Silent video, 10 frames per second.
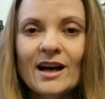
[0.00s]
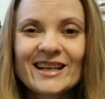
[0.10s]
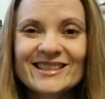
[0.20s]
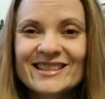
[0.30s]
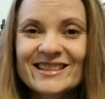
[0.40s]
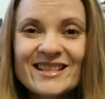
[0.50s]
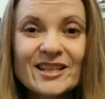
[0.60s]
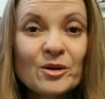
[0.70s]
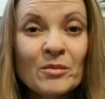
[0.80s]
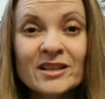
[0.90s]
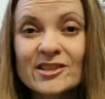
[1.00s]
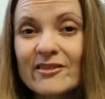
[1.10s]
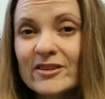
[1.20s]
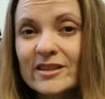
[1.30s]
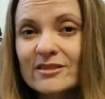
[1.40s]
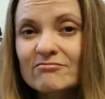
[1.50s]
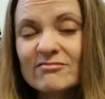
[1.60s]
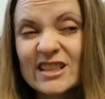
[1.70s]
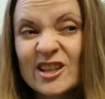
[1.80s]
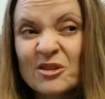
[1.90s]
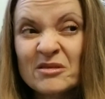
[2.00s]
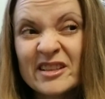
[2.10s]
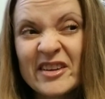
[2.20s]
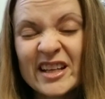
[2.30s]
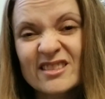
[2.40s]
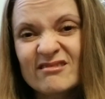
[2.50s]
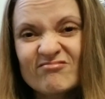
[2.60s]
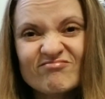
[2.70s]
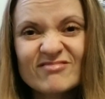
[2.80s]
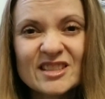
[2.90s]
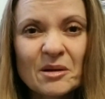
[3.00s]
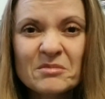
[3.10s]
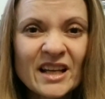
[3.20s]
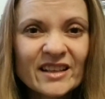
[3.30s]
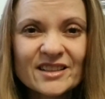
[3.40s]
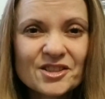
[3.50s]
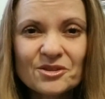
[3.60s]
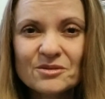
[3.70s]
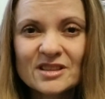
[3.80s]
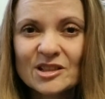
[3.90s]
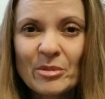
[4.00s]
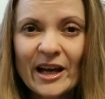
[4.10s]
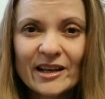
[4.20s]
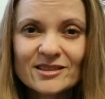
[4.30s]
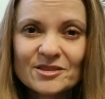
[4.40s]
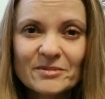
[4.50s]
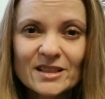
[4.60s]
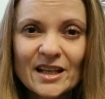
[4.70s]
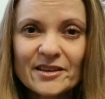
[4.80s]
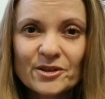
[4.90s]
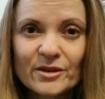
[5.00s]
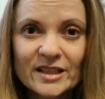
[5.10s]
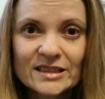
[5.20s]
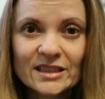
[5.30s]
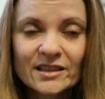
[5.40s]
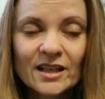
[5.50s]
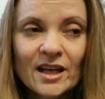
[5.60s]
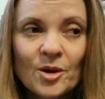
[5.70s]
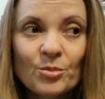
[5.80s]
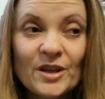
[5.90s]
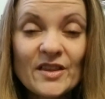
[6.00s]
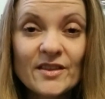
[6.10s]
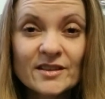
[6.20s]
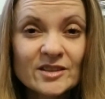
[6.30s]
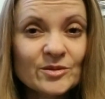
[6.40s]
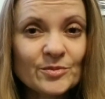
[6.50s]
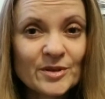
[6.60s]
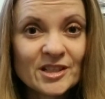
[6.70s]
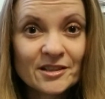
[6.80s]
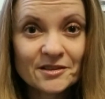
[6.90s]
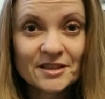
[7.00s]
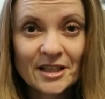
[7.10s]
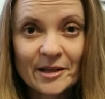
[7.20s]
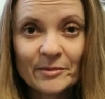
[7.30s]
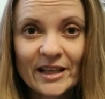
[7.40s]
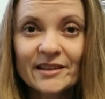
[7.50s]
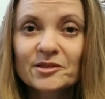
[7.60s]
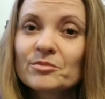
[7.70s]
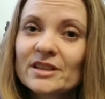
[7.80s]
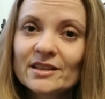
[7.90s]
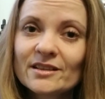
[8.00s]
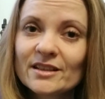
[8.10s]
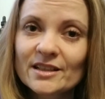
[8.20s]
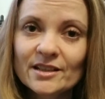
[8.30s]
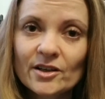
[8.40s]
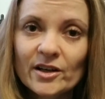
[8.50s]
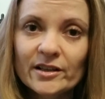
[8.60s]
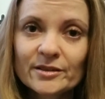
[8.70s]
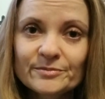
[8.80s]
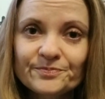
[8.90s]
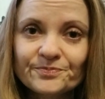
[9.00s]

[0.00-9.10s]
I didn't think much of it. You know, I've had some neck issues in the past, but nothing crazy. But this particular time landed me in the ER.